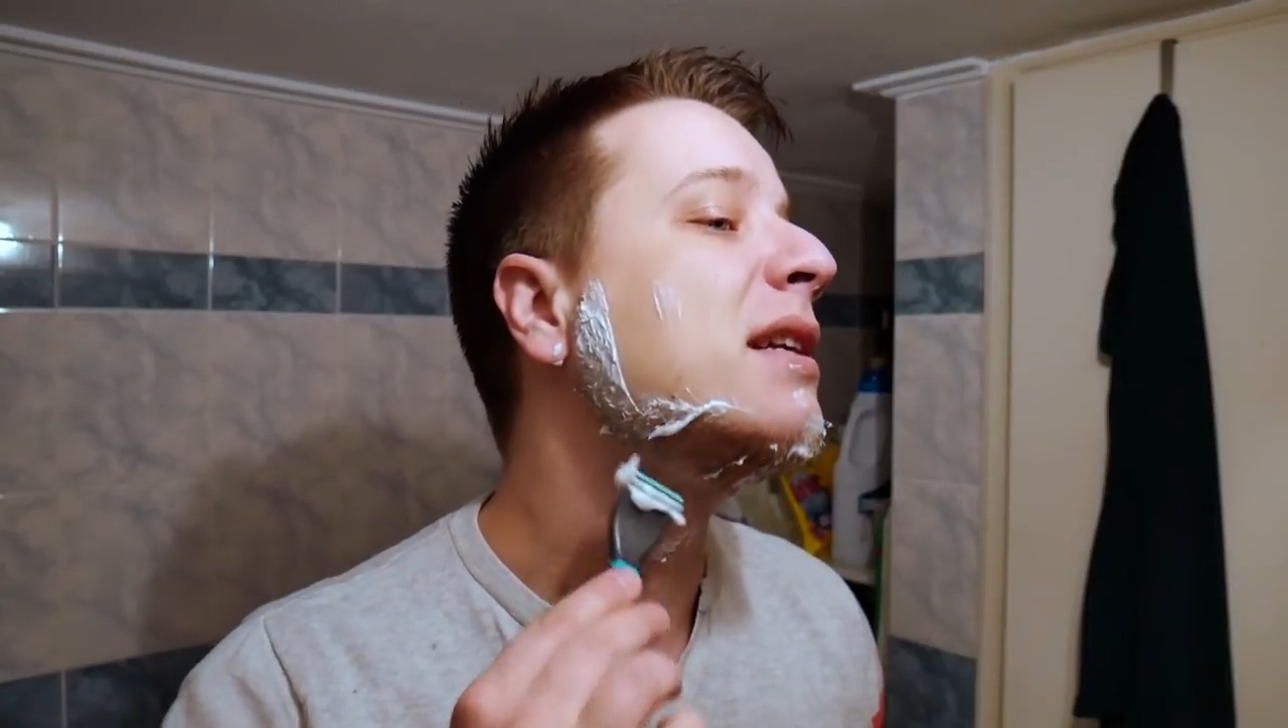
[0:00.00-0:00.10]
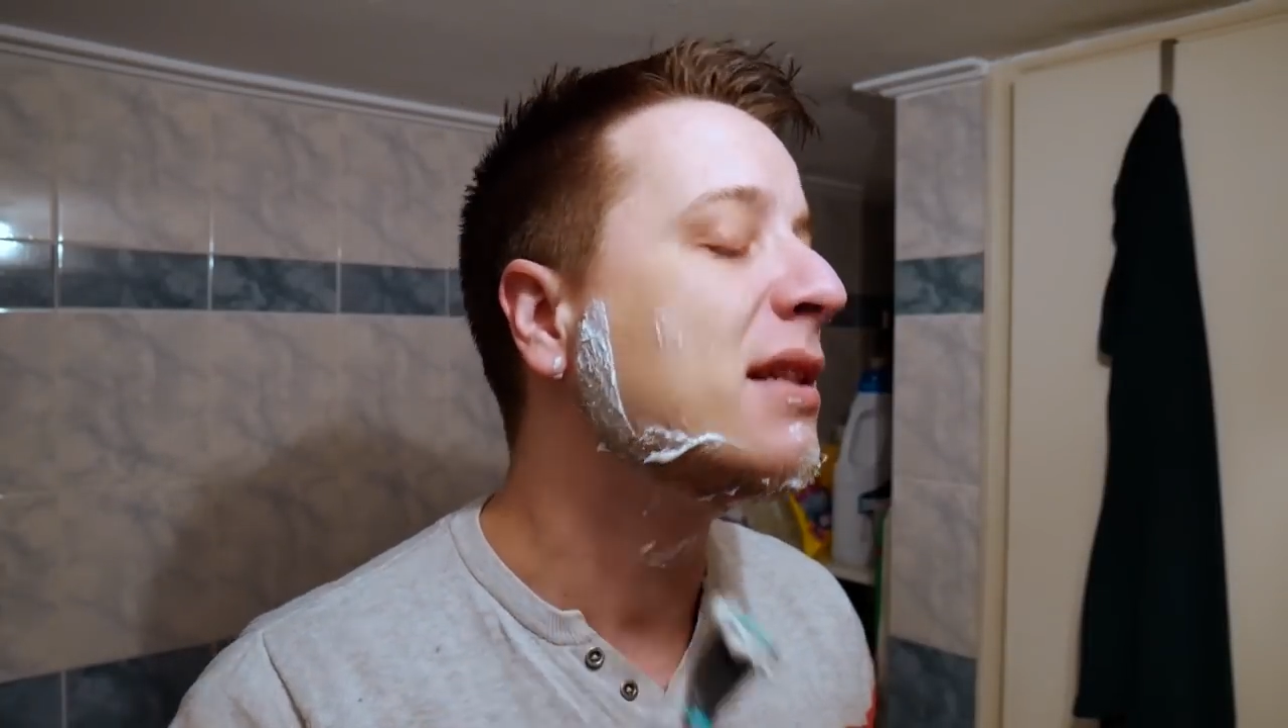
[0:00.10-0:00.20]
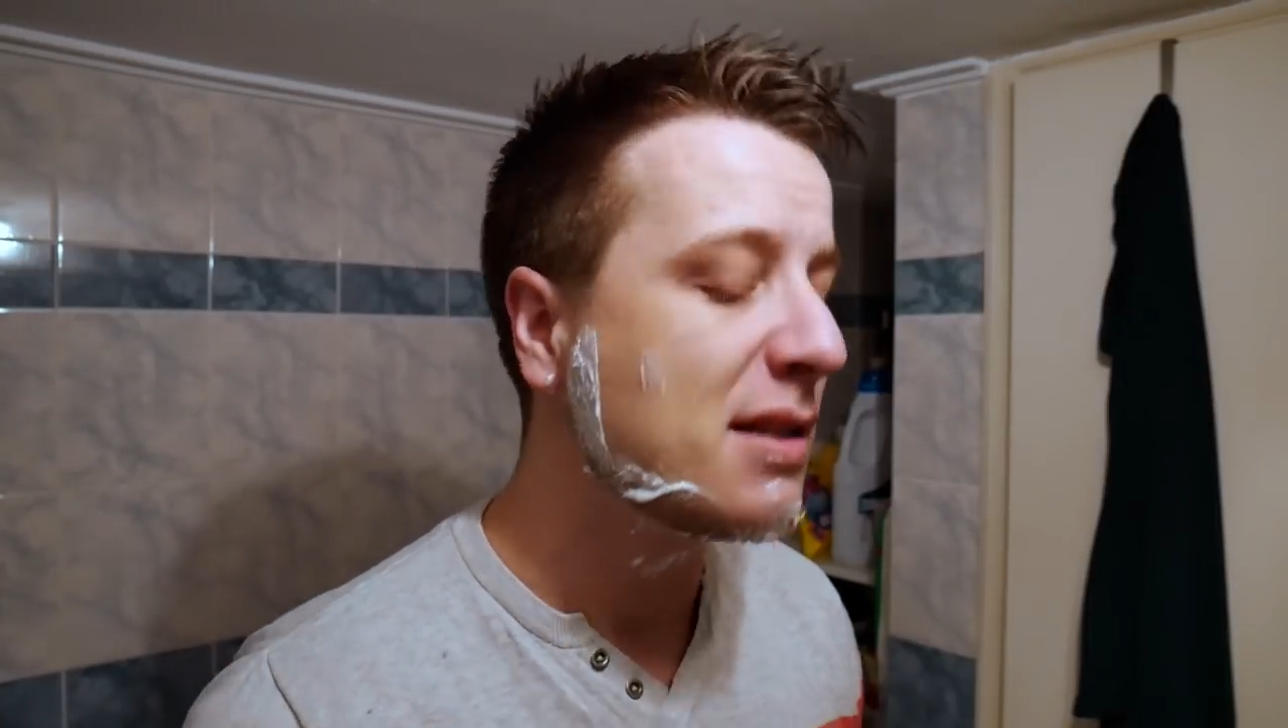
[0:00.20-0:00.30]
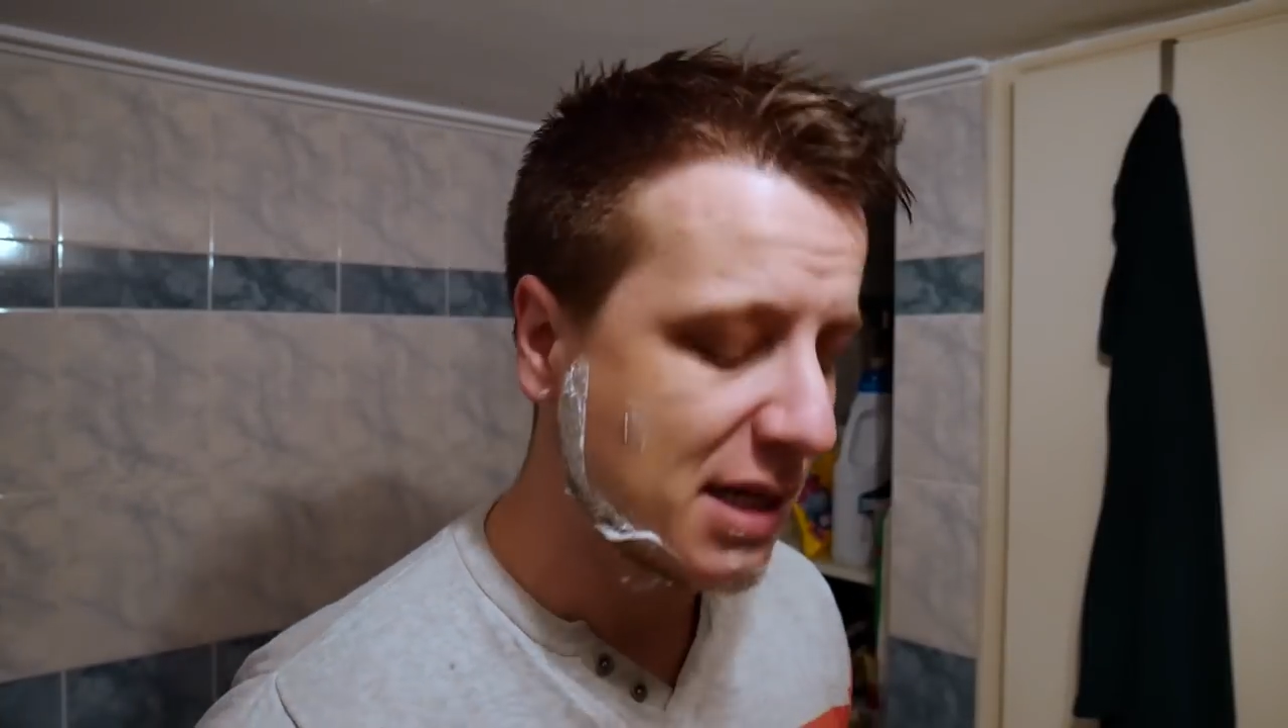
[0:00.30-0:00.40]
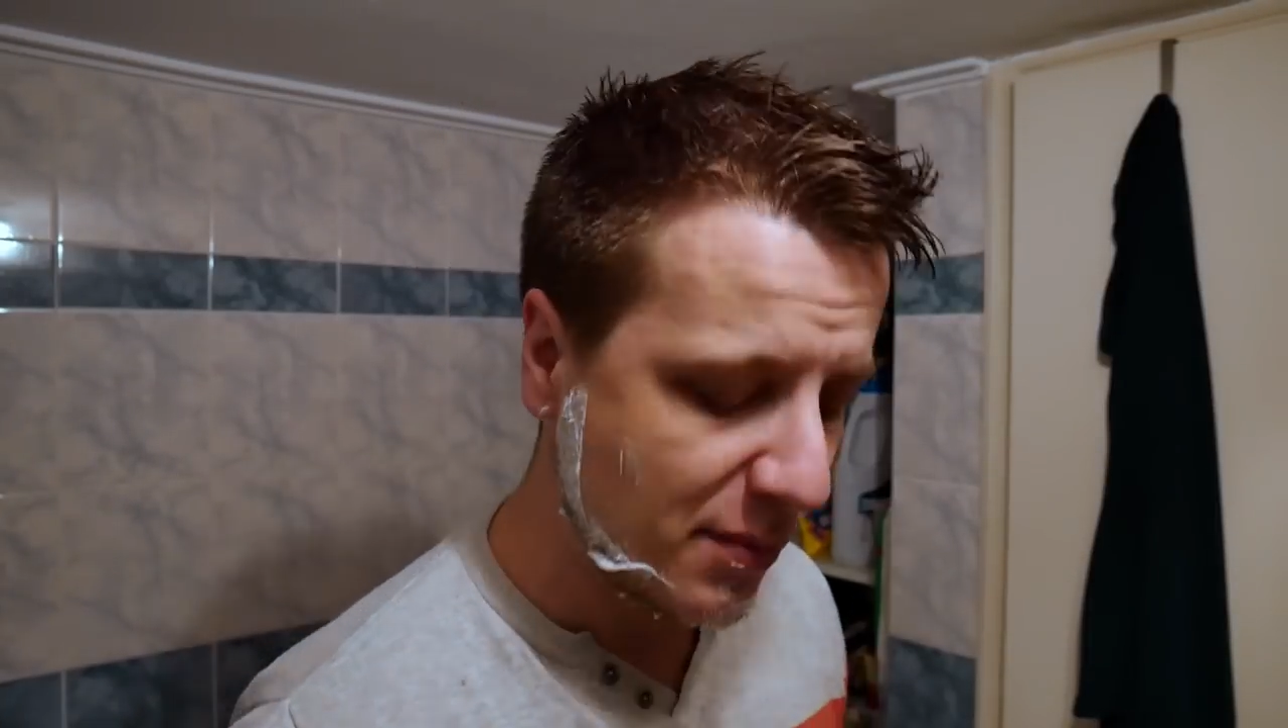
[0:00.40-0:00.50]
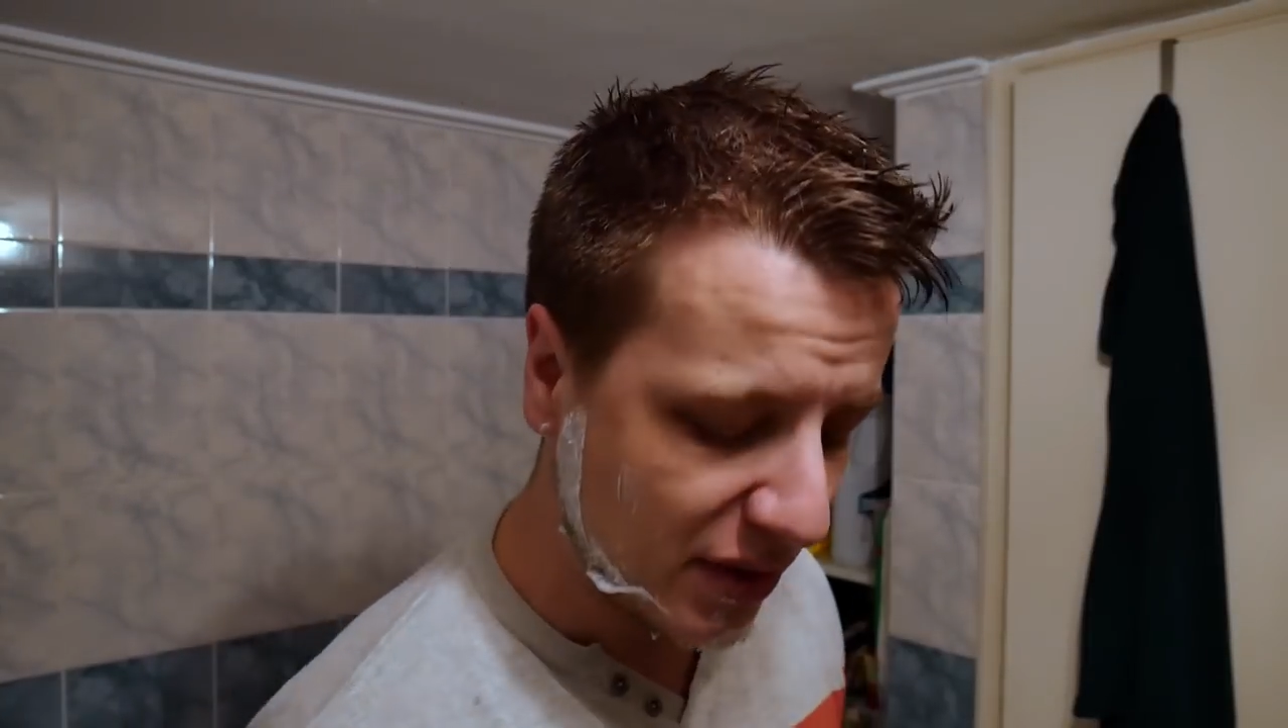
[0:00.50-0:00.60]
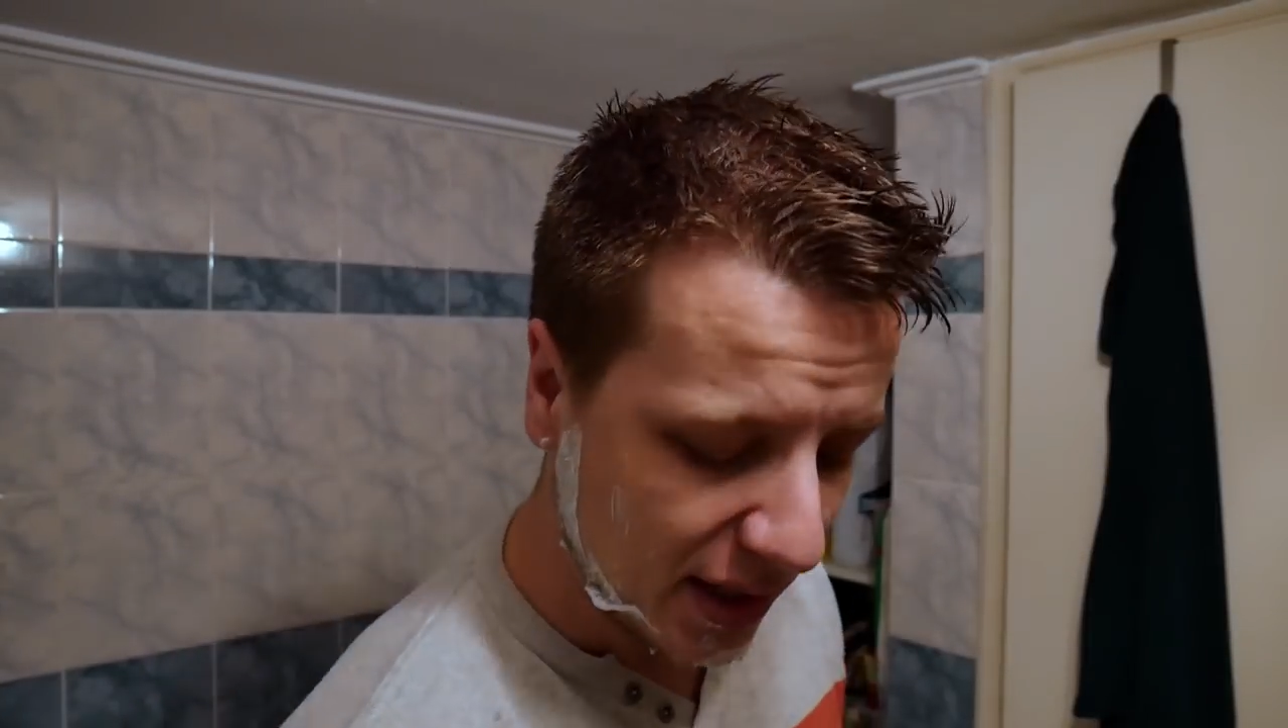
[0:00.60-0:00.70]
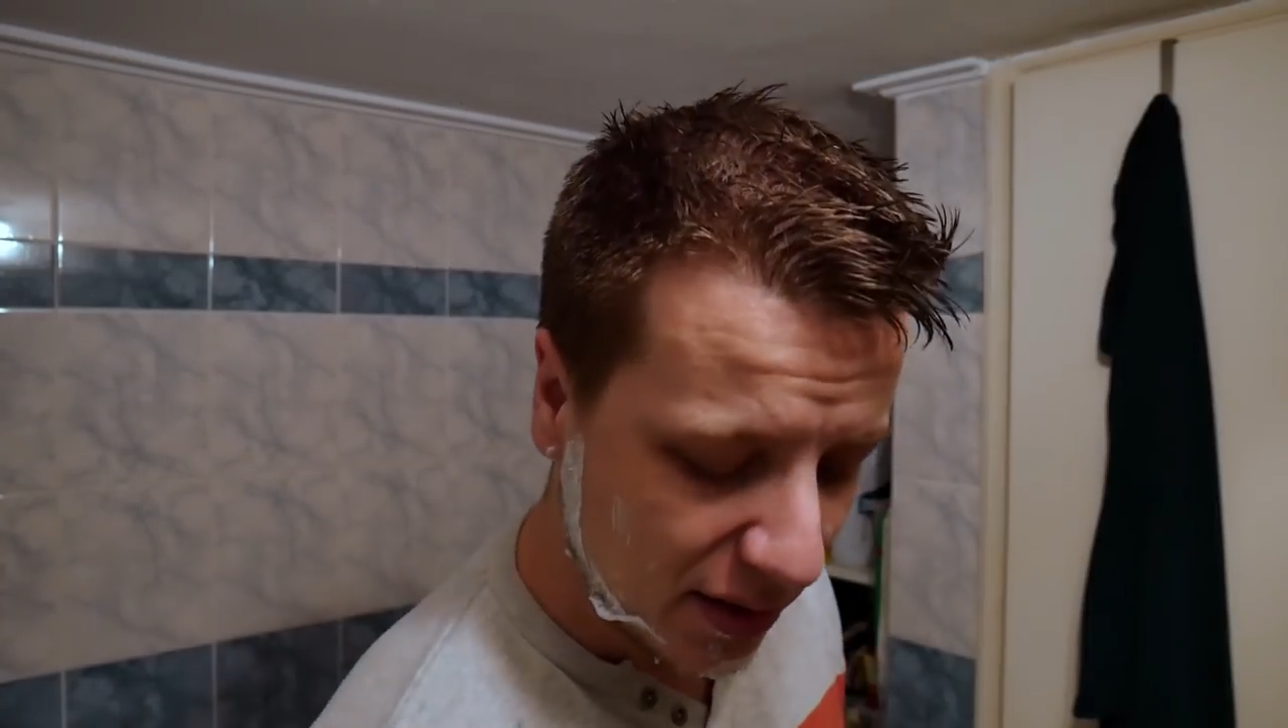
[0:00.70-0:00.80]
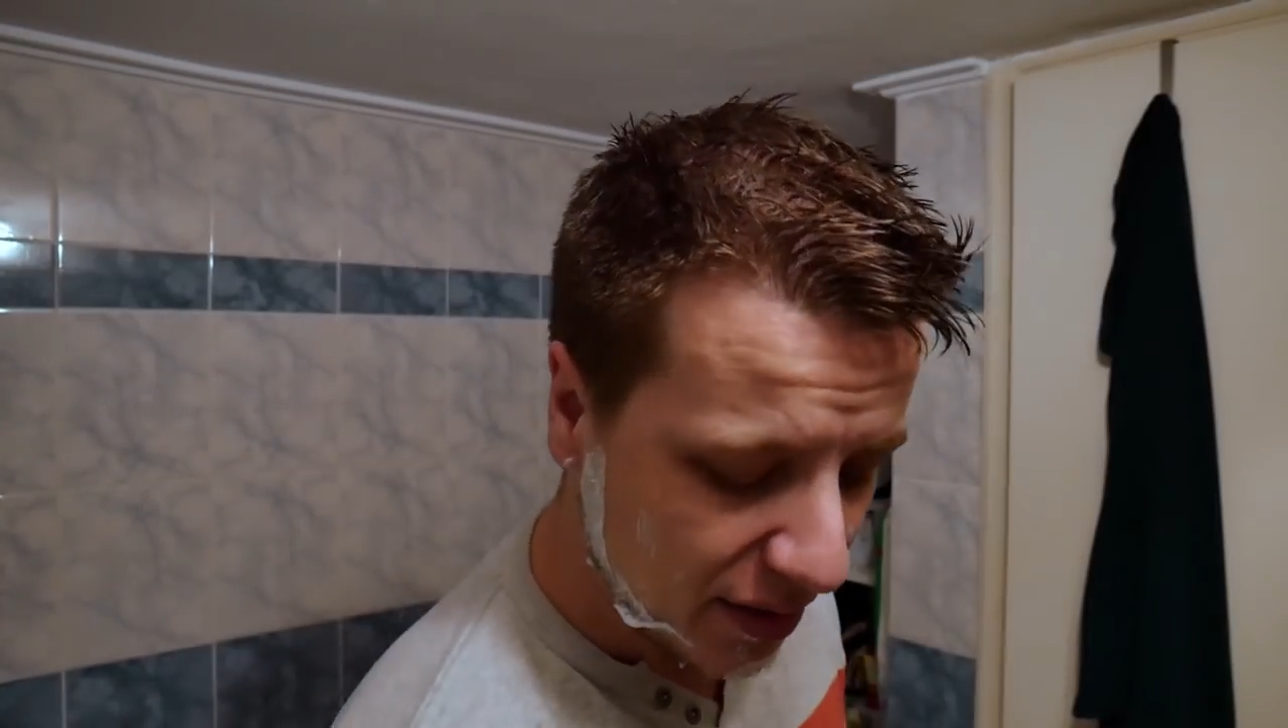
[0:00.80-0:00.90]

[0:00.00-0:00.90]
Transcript: He did the same thing.